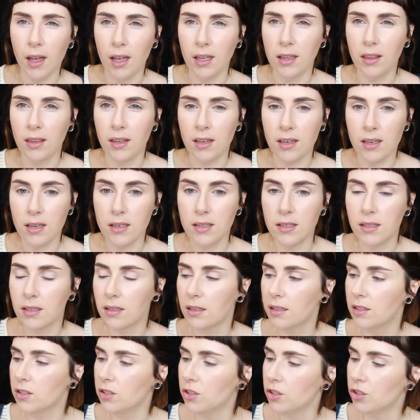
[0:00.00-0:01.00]
at
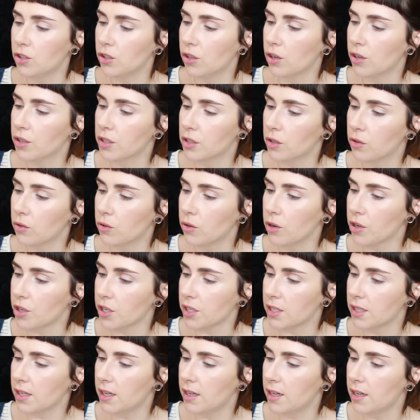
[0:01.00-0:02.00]
this, it's just
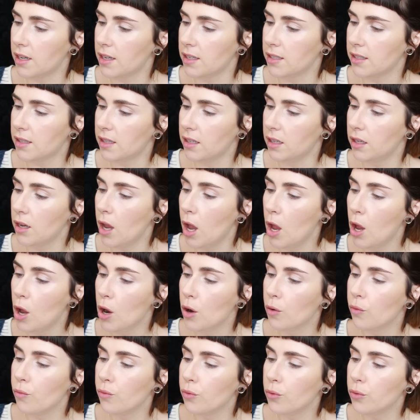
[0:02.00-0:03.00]
gorgeous. It is the
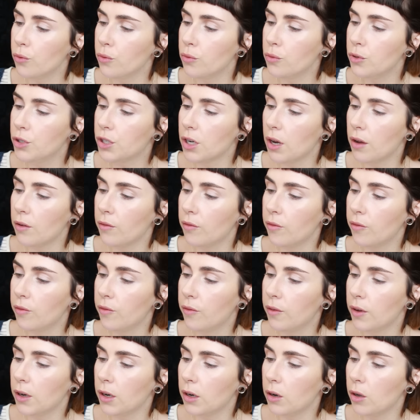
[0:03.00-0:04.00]
Rouge
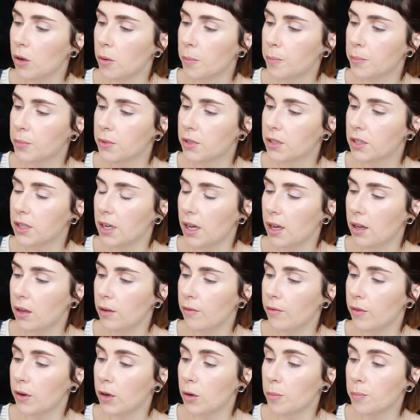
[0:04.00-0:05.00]

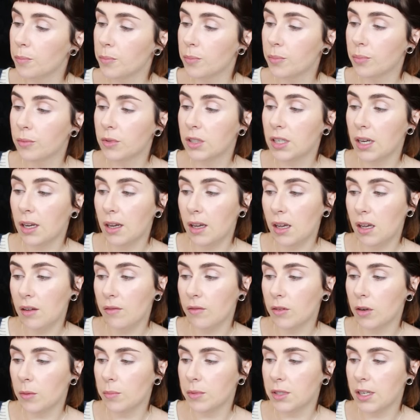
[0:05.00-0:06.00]
Volupté, Volupté,
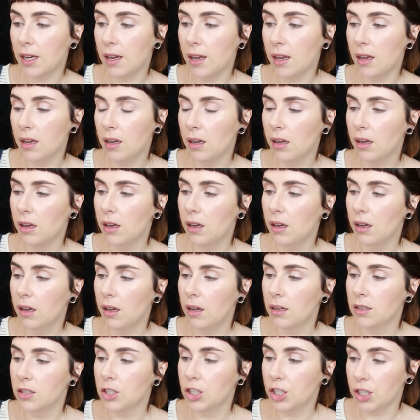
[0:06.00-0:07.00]
Volupté
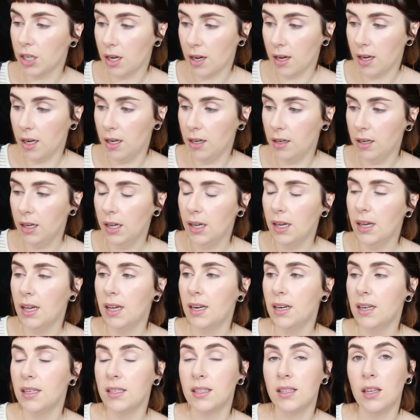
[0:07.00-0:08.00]
Shine.
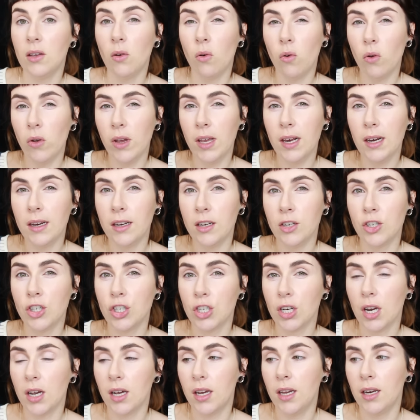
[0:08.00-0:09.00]
It is the Oil in
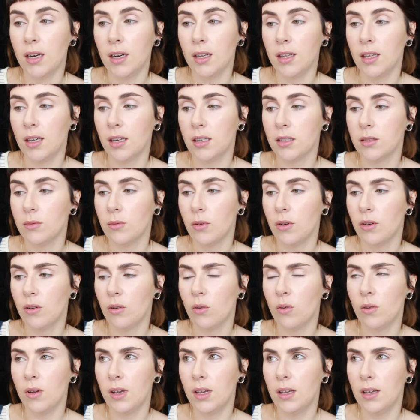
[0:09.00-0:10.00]
Shine, I think it's,
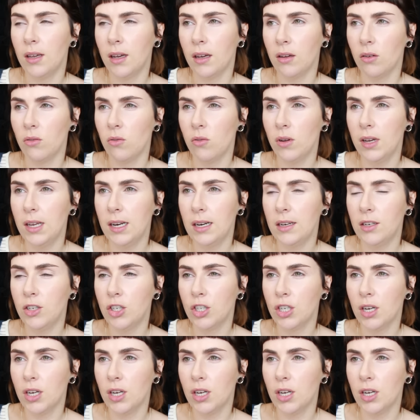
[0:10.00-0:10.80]
or oil, yeah, Oil in